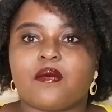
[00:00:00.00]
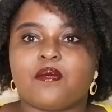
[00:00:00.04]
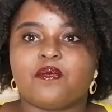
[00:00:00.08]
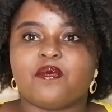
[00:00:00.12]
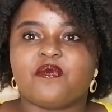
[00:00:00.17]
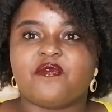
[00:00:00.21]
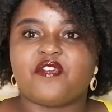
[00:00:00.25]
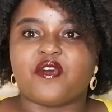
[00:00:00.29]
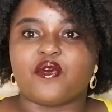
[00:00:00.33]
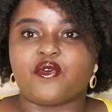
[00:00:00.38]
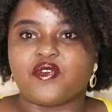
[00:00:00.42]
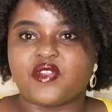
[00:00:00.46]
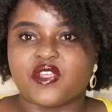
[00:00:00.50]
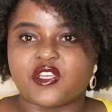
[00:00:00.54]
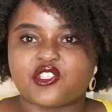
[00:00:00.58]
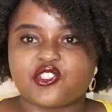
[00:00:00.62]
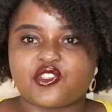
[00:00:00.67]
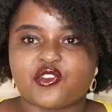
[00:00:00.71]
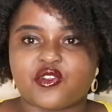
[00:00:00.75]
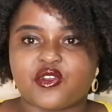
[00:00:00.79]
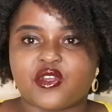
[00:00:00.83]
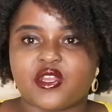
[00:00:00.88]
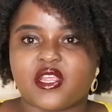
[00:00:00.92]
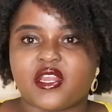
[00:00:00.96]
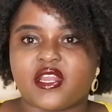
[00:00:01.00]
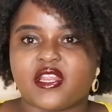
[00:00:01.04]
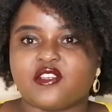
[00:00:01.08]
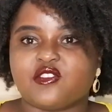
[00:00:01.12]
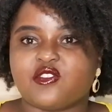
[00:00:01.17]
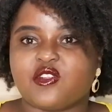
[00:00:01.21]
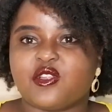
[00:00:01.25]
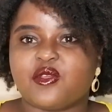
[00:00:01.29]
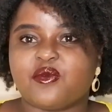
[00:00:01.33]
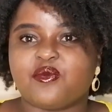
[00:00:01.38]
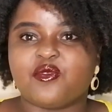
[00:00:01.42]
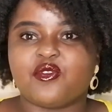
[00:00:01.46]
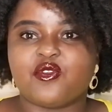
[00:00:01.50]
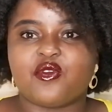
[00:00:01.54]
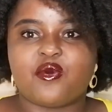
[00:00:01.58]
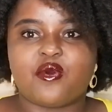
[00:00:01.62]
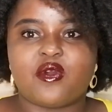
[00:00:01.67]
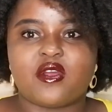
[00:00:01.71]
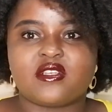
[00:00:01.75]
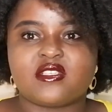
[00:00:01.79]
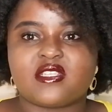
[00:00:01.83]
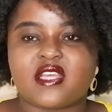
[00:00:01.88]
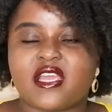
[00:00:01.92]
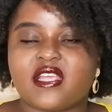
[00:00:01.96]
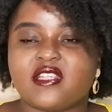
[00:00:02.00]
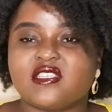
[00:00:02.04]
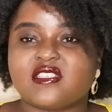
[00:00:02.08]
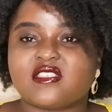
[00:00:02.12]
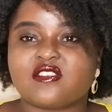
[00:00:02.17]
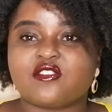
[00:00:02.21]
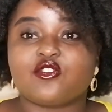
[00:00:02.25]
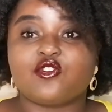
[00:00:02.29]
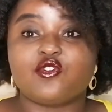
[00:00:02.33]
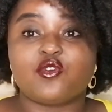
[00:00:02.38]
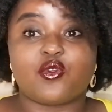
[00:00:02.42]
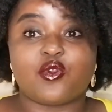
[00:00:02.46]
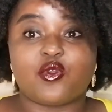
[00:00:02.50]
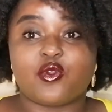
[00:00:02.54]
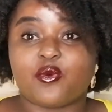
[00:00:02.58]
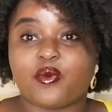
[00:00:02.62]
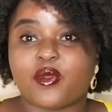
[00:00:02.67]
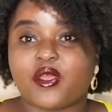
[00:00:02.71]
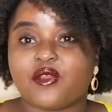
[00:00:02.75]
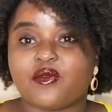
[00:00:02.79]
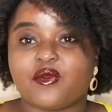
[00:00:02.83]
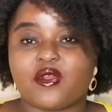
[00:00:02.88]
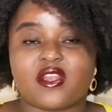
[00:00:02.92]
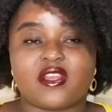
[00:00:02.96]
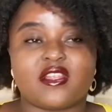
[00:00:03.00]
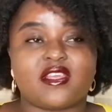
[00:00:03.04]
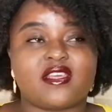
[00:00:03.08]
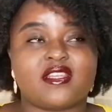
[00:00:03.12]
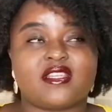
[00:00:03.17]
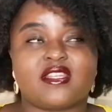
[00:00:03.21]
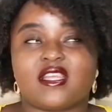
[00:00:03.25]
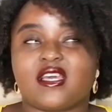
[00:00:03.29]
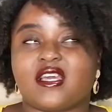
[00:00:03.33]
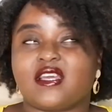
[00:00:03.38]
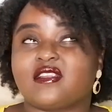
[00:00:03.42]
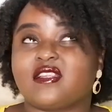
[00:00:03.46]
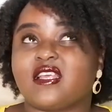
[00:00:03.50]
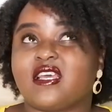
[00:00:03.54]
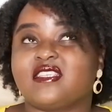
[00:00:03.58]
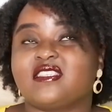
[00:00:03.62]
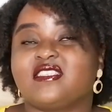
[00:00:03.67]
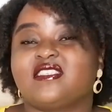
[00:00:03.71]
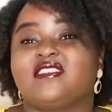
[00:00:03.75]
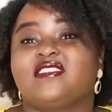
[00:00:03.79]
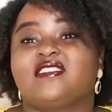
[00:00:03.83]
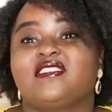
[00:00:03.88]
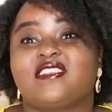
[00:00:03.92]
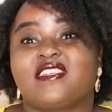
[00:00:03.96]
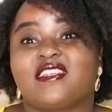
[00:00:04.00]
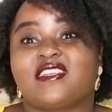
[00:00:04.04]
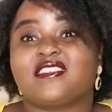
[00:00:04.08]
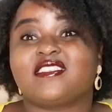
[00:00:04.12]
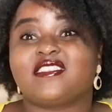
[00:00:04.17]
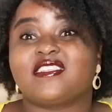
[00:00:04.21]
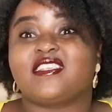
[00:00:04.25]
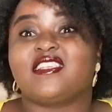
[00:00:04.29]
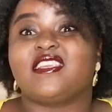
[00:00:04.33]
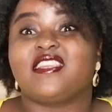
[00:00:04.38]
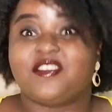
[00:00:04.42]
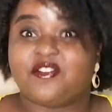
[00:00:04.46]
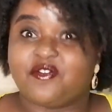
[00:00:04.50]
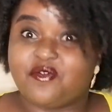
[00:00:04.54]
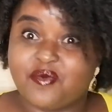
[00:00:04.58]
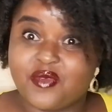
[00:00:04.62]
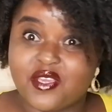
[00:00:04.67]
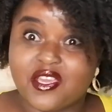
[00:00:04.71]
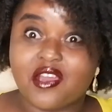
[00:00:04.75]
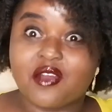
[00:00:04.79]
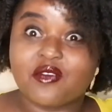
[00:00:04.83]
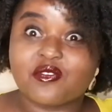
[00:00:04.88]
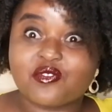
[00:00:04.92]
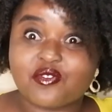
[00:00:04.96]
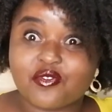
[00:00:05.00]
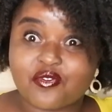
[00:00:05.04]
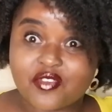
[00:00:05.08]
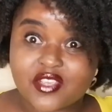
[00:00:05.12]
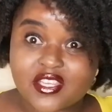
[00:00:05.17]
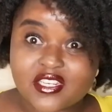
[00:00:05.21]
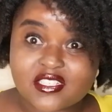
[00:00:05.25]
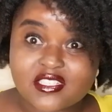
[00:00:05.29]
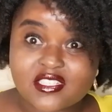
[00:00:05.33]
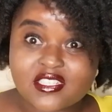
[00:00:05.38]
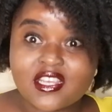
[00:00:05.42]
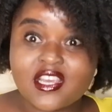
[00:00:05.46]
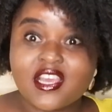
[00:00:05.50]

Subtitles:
foundation, and I told him, you know what, I just don't know where you can get that, as in seriously, leave me out of it.